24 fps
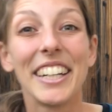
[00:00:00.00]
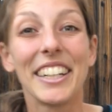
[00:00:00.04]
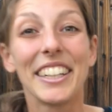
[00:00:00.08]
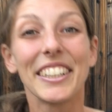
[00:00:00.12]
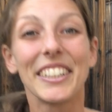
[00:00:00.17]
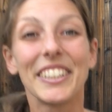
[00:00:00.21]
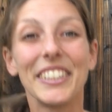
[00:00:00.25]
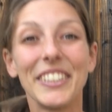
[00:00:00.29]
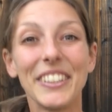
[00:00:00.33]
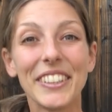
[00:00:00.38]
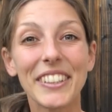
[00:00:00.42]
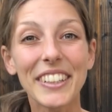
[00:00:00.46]

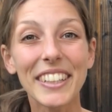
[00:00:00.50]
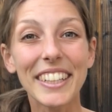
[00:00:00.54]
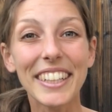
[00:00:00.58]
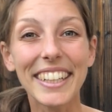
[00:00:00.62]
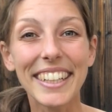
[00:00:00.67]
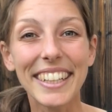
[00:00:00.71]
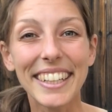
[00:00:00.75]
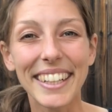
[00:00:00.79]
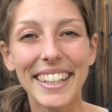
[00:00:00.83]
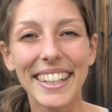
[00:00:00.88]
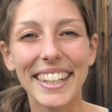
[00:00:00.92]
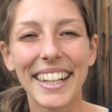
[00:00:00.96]

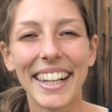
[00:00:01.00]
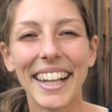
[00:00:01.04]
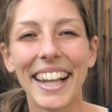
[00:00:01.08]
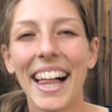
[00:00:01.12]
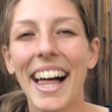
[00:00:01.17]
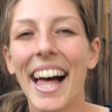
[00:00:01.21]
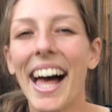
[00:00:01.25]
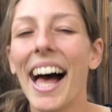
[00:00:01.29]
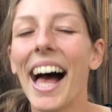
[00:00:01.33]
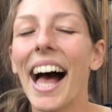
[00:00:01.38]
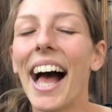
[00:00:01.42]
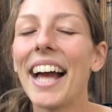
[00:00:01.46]
Cool.
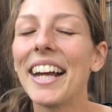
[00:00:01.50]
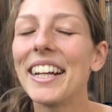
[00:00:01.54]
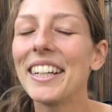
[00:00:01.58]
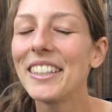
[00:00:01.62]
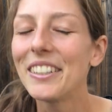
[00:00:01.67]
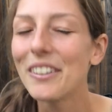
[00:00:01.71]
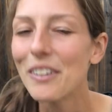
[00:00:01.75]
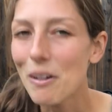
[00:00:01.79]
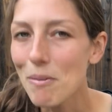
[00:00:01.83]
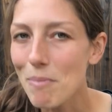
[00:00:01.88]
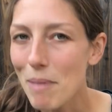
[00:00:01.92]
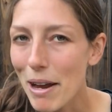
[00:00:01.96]
I
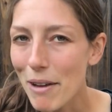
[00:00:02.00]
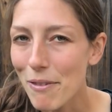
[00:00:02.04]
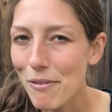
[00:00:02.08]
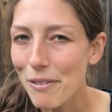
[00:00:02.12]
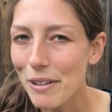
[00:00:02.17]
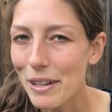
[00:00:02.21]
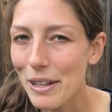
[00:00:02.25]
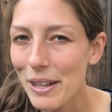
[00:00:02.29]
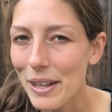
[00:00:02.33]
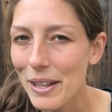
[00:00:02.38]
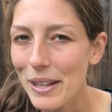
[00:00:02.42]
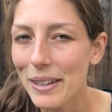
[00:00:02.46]
know it might
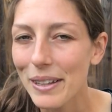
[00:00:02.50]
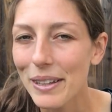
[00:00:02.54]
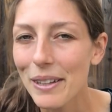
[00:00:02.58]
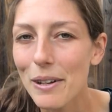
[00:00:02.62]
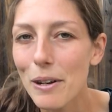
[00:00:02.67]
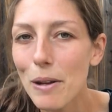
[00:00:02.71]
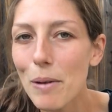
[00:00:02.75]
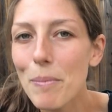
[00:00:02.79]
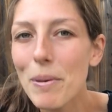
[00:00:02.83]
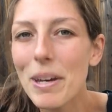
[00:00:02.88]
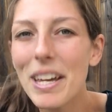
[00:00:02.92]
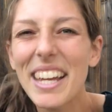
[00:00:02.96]
feel a
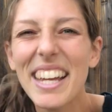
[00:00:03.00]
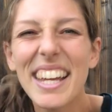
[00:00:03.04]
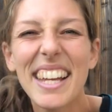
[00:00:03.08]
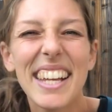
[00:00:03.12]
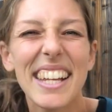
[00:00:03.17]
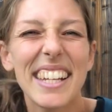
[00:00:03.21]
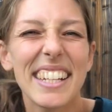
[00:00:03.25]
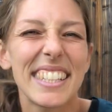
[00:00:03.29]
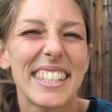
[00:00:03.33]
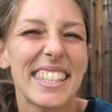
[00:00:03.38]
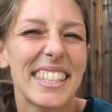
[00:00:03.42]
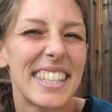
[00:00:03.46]
little bit
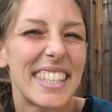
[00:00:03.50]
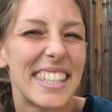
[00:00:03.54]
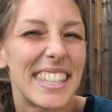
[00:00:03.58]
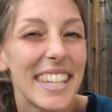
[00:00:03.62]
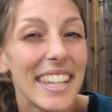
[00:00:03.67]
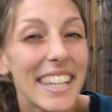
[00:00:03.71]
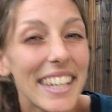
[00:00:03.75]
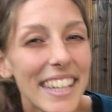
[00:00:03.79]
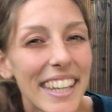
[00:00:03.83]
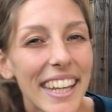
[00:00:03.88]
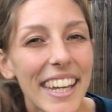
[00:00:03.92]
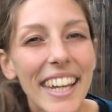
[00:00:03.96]

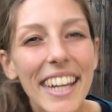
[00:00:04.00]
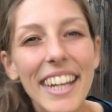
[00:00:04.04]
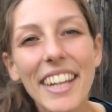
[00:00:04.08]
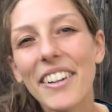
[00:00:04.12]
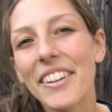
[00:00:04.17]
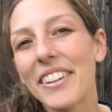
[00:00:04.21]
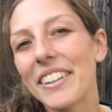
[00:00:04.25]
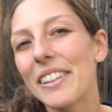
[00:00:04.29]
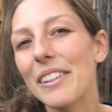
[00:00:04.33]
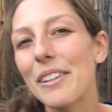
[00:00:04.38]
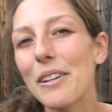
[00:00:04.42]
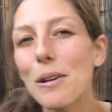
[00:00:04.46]
silly
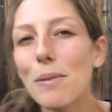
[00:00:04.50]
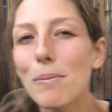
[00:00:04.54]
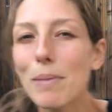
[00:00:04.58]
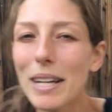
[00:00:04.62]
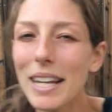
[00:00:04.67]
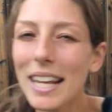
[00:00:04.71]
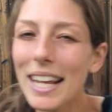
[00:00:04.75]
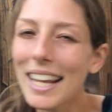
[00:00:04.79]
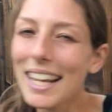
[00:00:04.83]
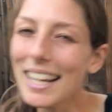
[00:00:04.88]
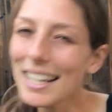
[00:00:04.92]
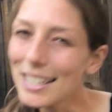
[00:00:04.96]
or a little
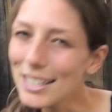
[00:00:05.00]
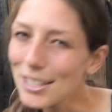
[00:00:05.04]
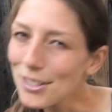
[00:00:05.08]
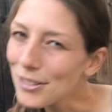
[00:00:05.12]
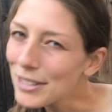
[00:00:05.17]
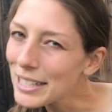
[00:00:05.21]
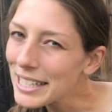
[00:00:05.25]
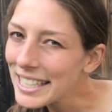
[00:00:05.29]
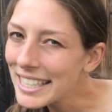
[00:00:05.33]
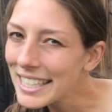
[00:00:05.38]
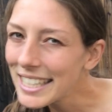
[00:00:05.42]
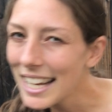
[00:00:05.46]
bit
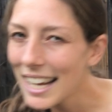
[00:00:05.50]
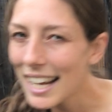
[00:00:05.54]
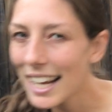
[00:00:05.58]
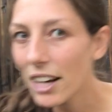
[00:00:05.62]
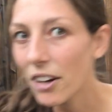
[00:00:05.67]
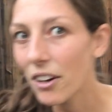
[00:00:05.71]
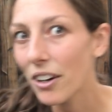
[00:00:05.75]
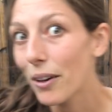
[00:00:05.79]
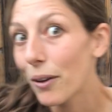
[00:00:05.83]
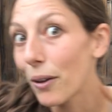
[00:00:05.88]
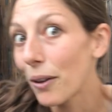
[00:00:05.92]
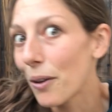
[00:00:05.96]
interesting
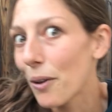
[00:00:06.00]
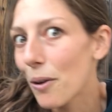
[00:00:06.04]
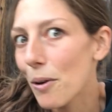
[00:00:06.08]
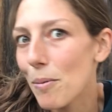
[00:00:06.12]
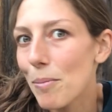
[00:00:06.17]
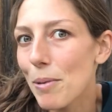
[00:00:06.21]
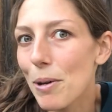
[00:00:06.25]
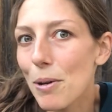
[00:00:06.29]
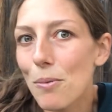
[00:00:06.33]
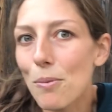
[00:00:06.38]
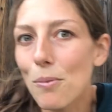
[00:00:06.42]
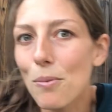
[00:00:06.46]
or a little
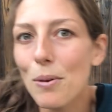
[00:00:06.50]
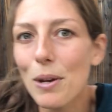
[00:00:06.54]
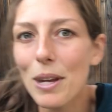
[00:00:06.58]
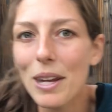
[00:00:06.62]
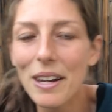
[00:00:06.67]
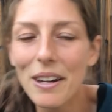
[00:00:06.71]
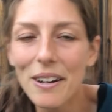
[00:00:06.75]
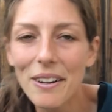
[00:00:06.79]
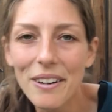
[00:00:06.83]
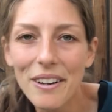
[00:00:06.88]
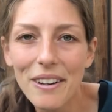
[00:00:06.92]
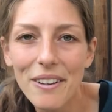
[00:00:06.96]
bit
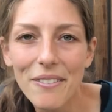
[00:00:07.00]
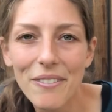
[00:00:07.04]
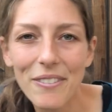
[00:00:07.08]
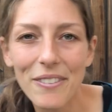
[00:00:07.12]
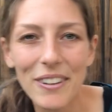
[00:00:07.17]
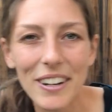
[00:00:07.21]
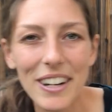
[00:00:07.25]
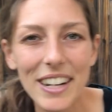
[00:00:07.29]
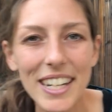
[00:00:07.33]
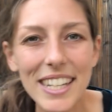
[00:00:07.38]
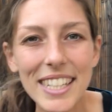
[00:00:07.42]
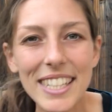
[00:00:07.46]
weird at
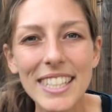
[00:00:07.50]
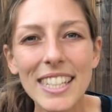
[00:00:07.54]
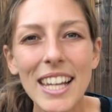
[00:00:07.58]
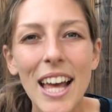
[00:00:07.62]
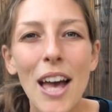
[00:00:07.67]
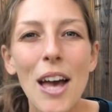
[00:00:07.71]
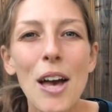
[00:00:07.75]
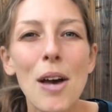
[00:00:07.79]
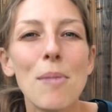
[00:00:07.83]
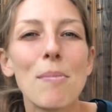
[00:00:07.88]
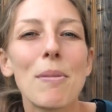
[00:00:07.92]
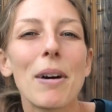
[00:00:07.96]
first,
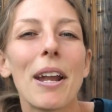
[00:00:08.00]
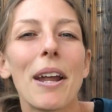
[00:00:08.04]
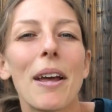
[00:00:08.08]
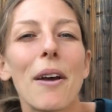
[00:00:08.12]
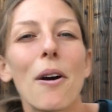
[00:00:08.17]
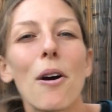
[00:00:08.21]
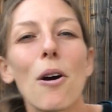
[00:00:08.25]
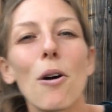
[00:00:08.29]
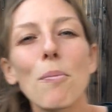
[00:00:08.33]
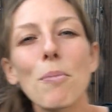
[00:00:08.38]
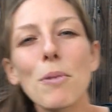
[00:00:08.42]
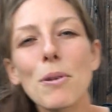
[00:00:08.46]
but I
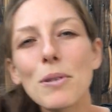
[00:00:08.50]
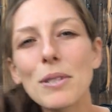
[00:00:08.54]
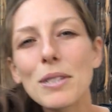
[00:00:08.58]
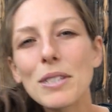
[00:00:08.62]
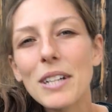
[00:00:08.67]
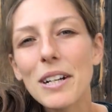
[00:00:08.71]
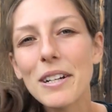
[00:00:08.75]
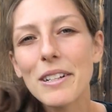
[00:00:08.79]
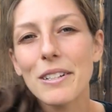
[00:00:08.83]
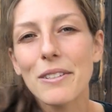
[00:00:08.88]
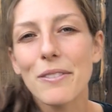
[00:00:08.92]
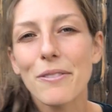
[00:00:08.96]
hope you
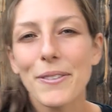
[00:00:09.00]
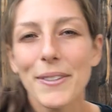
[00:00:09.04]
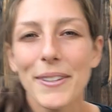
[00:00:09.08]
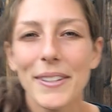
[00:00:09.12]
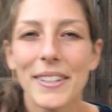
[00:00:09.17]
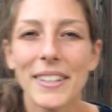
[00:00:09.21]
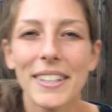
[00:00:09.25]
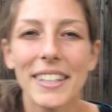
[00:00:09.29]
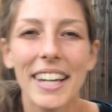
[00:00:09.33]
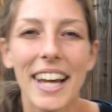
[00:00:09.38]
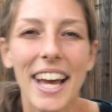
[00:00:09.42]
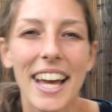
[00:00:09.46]
start to
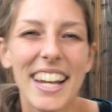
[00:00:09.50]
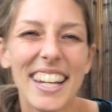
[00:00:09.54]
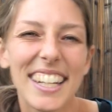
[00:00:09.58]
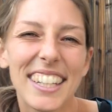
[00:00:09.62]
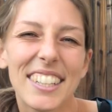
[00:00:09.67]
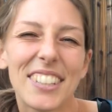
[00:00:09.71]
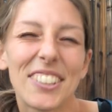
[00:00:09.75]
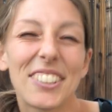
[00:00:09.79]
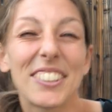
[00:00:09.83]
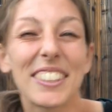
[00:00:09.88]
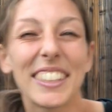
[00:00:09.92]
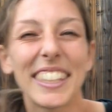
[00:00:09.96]
feel kind of
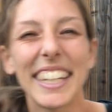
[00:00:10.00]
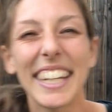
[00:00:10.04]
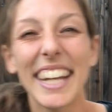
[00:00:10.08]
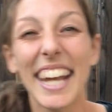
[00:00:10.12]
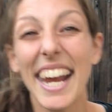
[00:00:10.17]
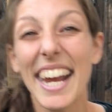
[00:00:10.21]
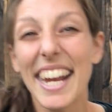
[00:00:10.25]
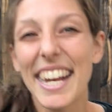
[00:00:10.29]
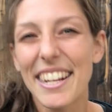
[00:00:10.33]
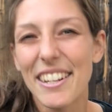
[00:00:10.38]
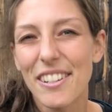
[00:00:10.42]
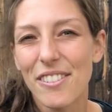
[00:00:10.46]

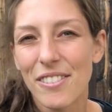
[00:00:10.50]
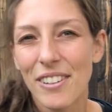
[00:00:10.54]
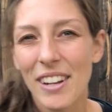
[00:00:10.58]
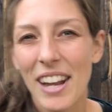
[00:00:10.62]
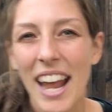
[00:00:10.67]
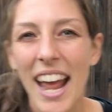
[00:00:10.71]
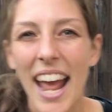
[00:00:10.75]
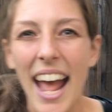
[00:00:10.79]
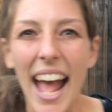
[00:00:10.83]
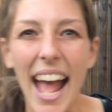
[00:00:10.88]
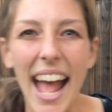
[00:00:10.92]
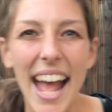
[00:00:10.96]
creative
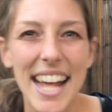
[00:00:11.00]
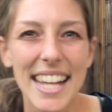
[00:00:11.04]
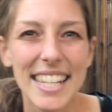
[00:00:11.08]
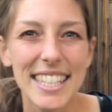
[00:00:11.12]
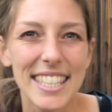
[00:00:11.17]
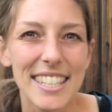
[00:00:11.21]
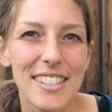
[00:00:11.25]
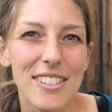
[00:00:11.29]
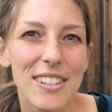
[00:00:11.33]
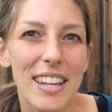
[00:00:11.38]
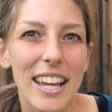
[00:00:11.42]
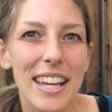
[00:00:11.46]

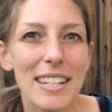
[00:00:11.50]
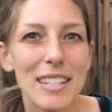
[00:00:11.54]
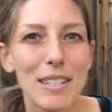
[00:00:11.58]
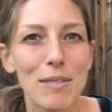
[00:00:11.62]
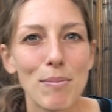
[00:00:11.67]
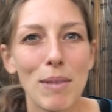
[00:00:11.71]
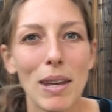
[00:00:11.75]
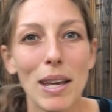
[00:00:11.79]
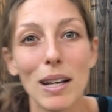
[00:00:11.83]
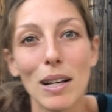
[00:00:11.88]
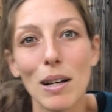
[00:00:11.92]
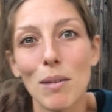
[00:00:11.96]
as you get to
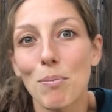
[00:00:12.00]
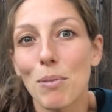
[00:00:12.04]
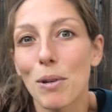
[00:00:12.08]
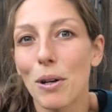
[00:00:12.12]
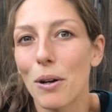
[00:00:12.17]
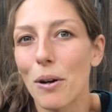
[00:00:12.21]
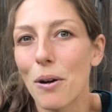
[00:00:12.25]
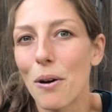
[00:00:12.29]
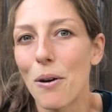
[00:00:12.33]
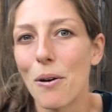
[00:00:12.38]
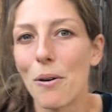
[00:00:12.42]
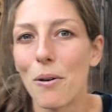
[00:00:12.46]
make up
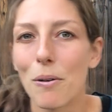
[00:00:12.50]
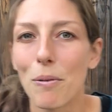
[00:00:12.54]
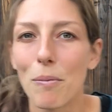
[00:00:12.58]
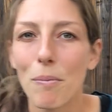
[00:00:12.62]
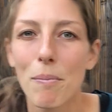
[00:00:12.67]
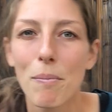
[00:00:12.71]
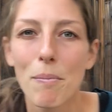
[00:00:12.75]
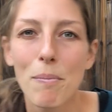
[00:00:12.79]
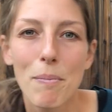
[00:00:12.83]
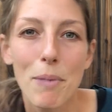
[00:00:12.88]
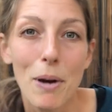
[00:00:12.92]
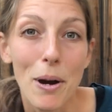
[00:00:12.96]
your own
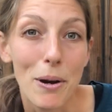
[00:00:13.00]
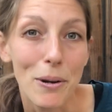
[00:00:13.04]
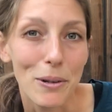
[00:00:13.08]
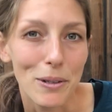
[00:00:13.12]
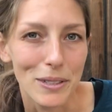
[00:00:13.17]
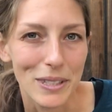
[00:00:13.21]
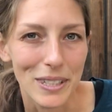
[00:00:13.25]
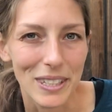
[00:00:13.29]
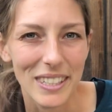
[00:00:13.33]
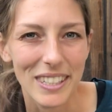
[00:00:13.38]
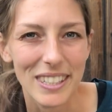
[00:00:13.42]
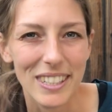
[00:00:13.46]

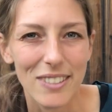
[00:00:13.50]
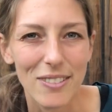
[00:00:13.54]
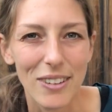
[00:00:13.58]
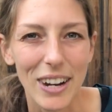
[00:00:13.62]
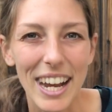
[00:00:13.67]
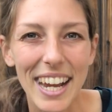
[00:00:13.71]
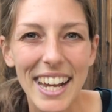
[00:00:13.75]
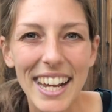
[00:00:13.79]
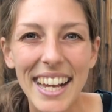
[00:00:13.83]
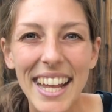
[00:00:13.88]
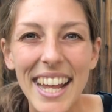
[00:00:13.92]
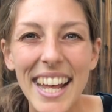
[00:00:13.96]
poses,
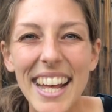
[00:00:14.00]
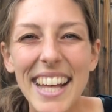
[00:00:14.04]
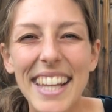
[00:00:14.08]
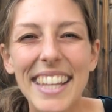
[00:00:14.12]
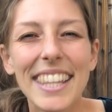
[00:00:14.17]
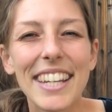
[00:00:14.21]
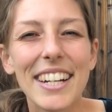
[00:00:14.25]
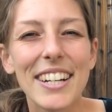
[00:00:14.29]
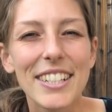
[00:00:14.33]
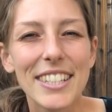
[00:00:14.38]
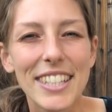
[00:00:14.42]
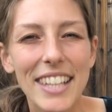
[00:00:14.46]
right?
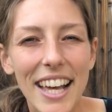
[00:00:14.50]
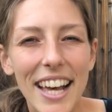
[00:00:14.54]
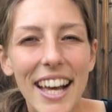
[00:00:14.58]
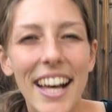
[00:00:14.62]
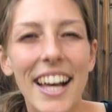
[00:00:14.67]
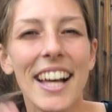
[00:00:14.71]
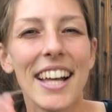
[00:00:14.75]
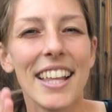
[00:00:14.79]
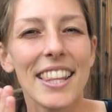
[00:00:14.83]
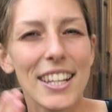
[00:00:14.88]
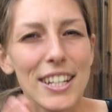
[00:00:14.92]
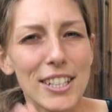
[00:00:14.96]
There's a
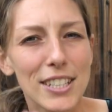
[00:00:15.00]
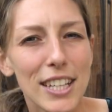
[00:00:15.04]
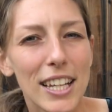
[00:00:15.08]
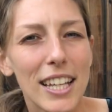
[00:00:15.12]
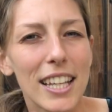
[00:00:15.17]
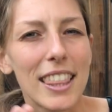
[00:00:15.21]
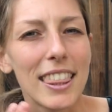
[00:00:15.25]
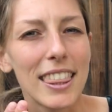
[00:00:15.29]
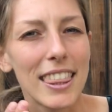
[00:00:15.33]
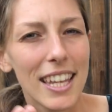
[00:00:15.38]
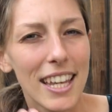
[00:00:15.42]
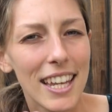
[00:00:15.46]

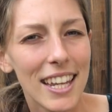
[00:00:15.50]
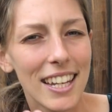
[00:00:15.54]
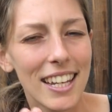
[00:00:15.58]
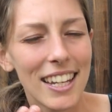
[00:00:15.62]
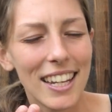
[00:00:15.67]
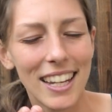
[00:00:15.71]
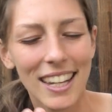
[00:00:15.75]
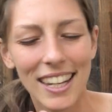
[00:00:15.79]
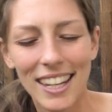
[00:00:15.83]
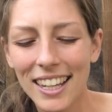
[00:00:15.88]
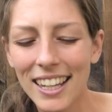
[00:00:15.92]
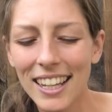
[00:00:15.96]
thin,